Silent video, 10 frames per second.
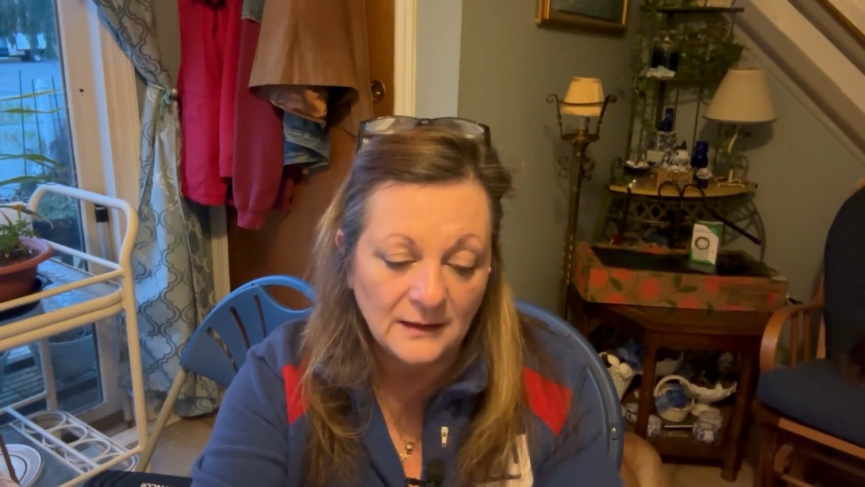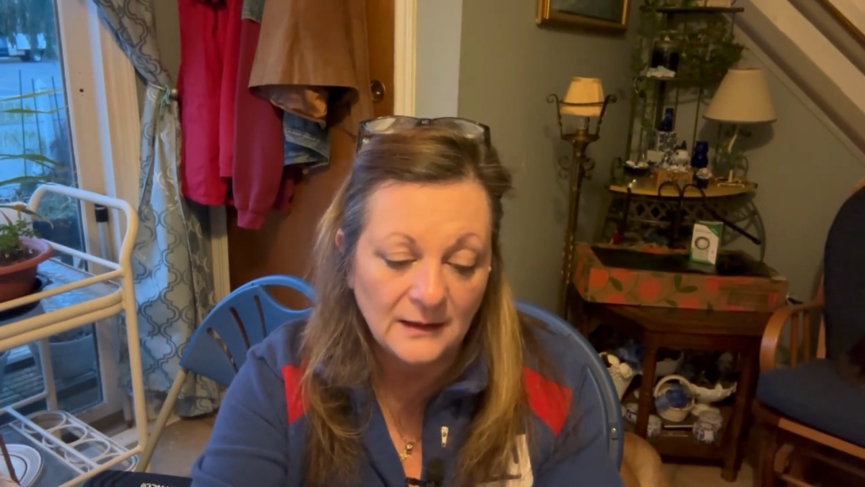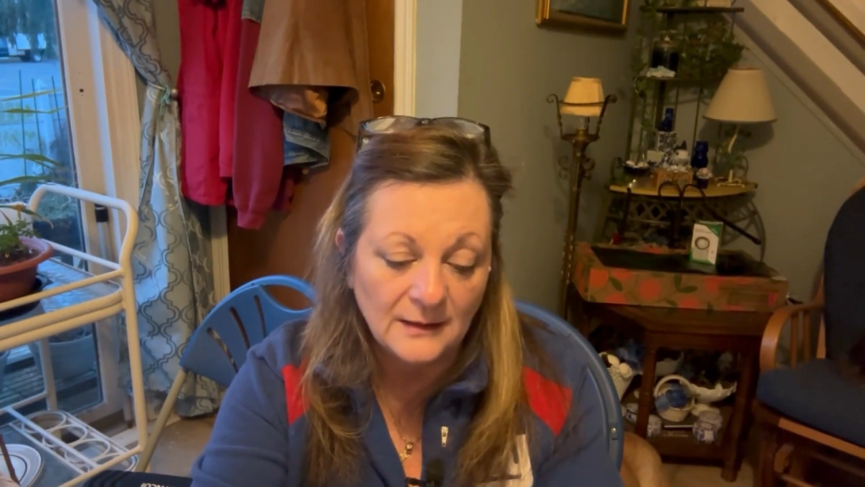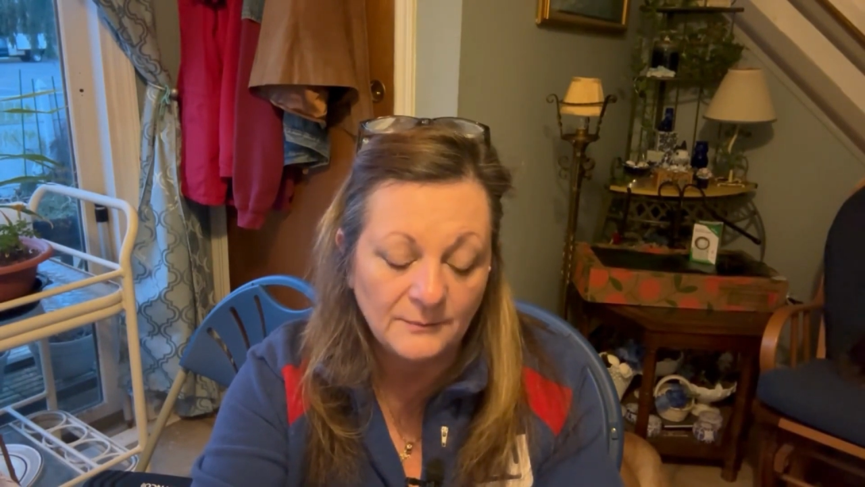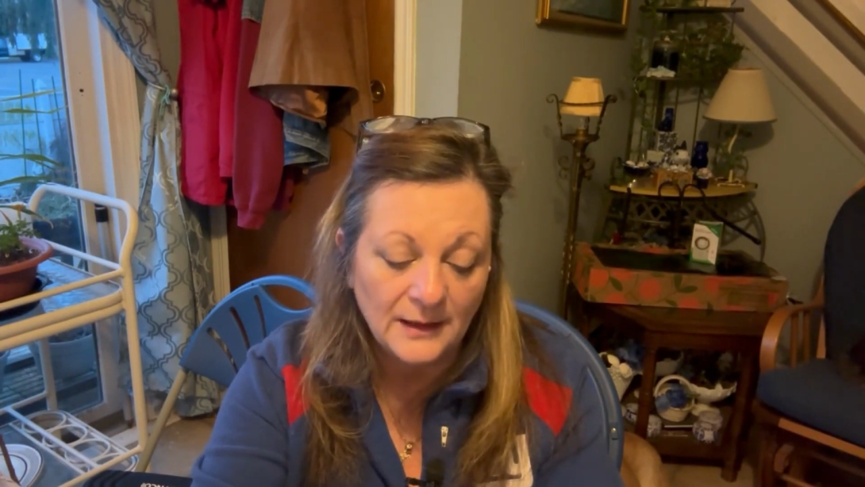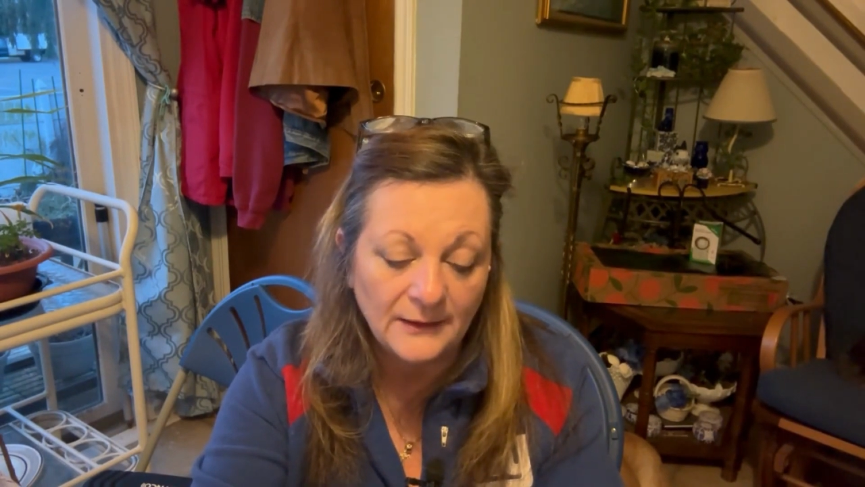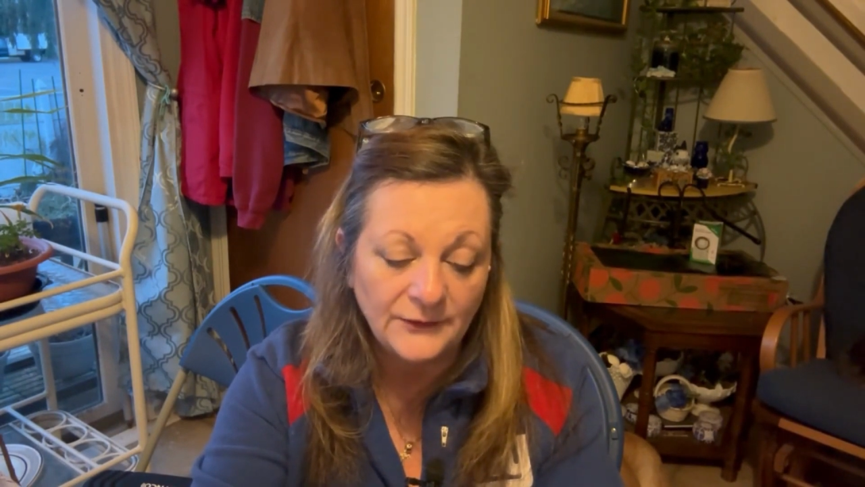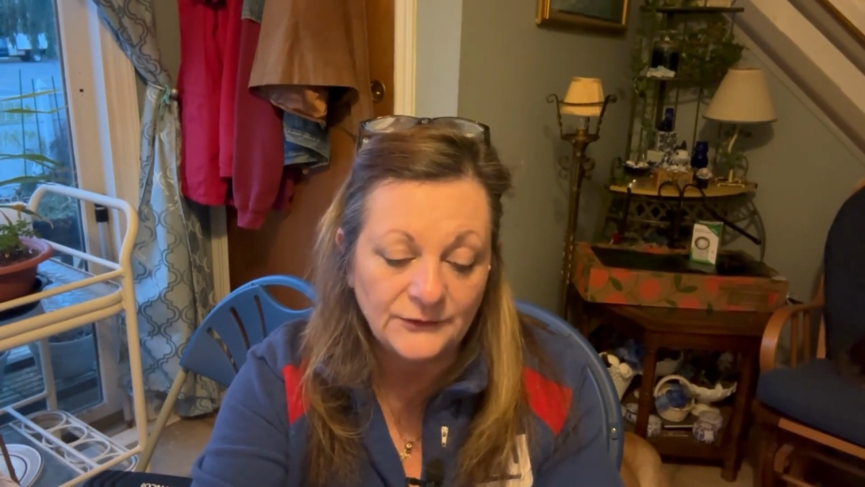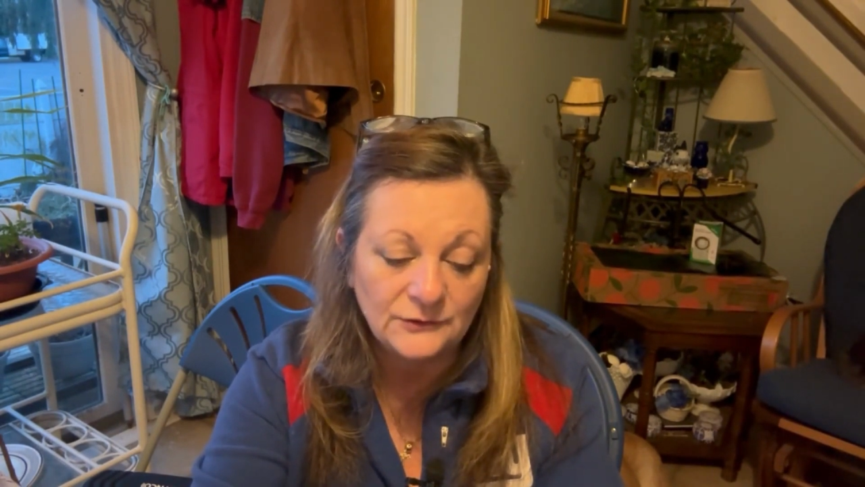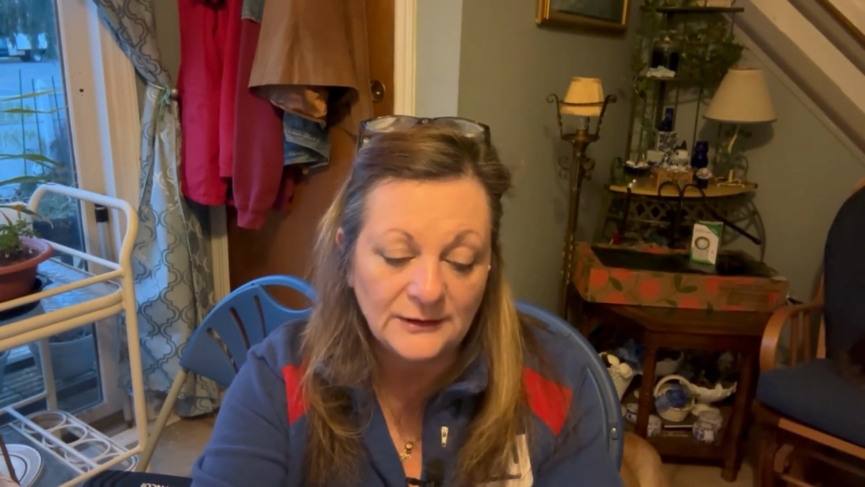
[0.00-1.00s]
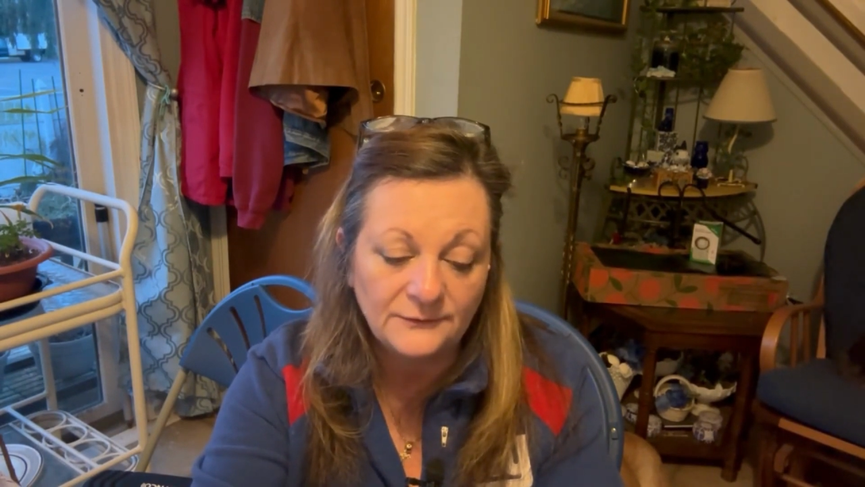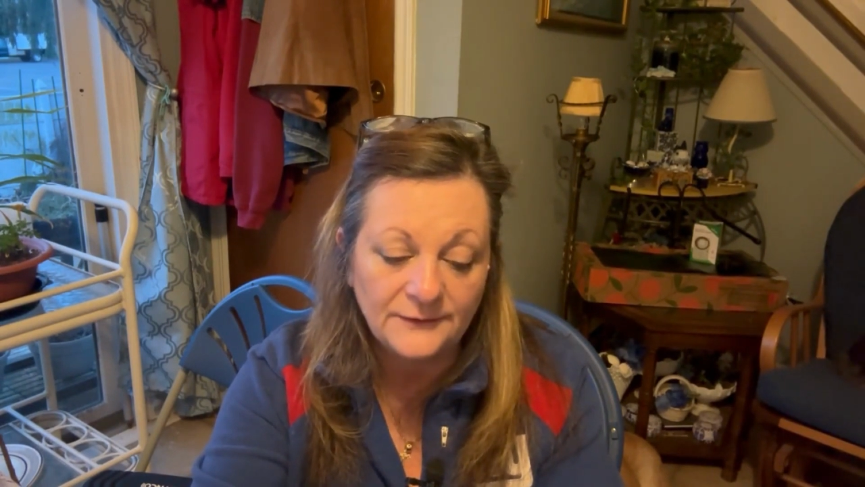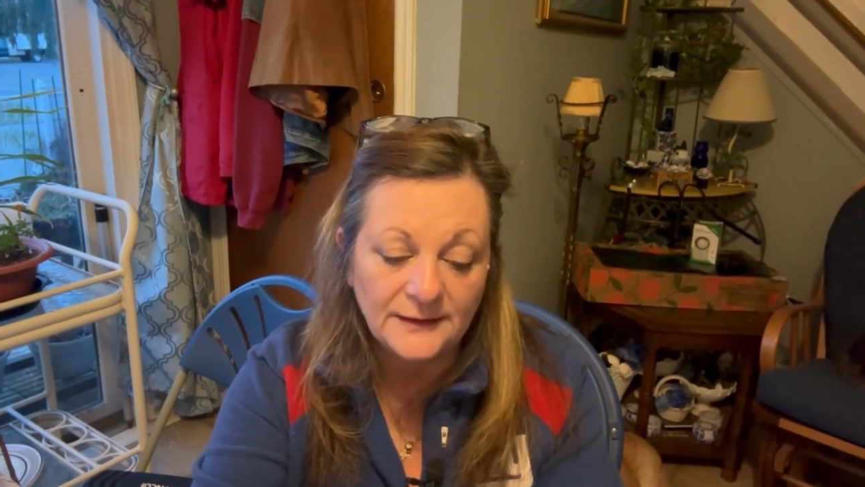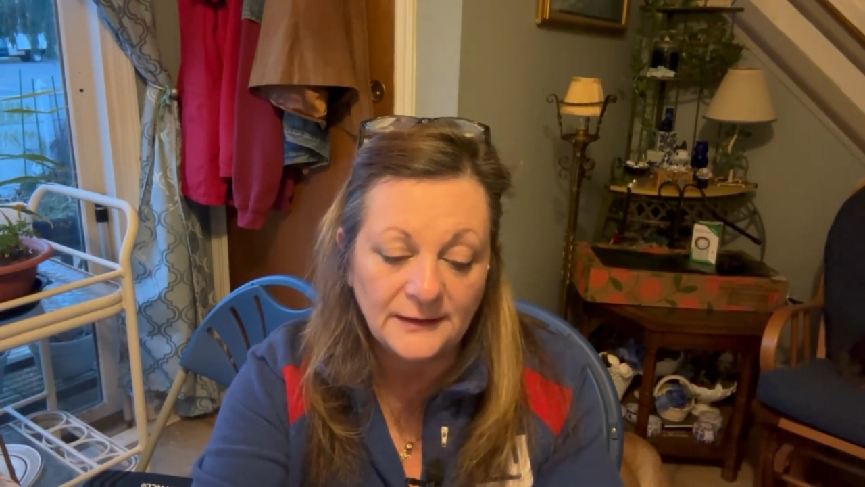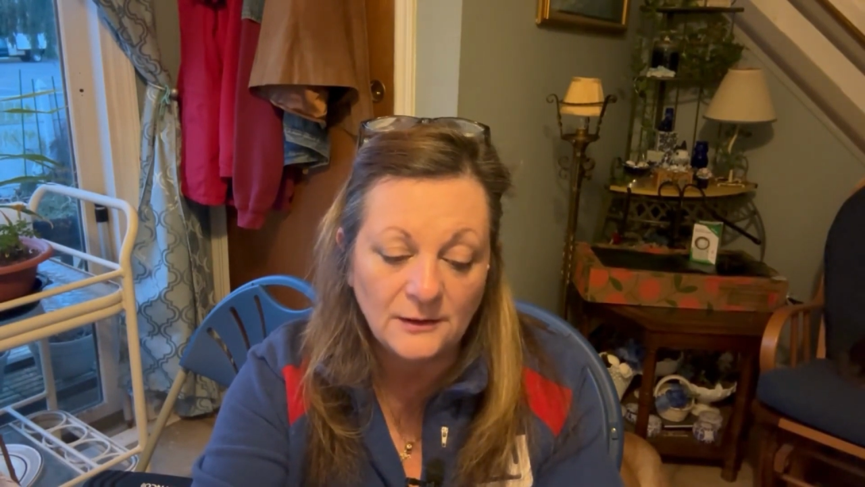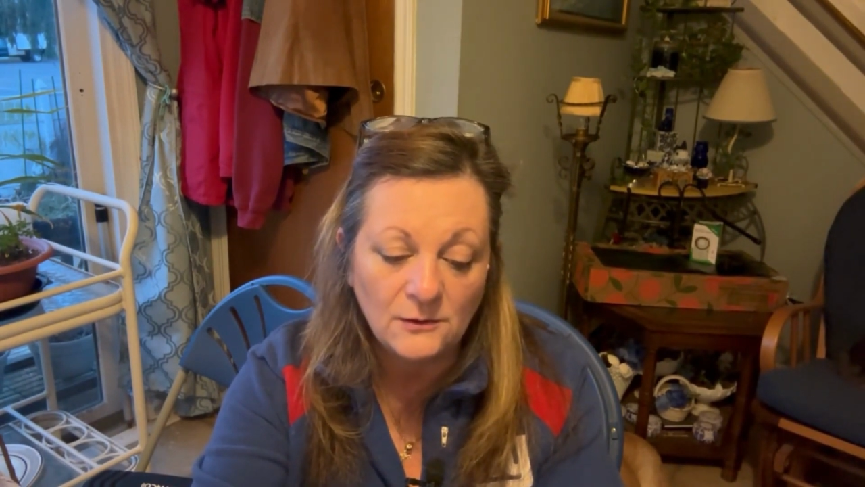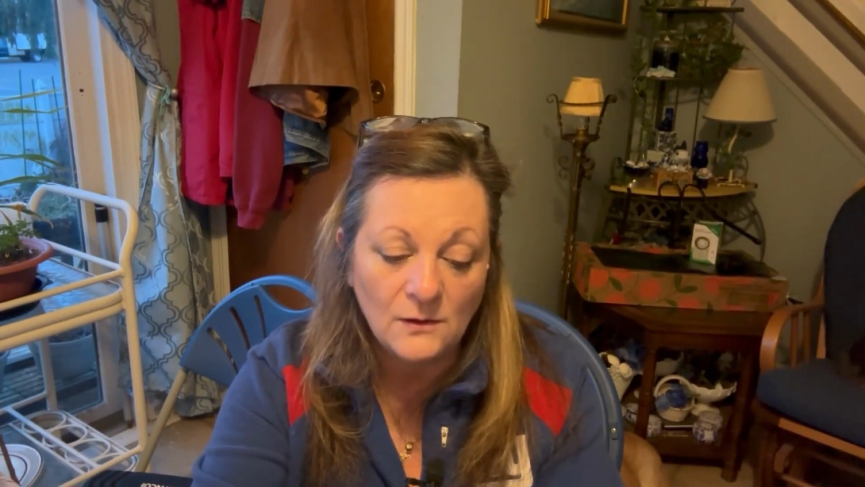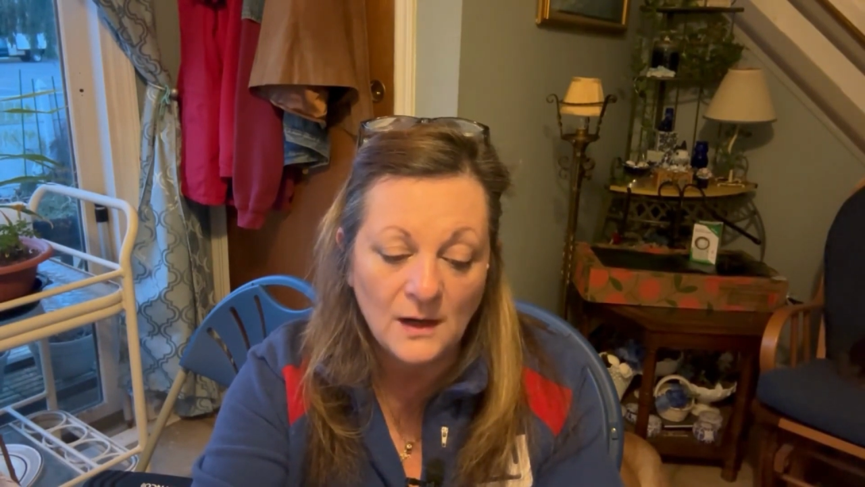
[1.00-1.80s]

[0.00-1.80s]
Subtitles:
I also did a video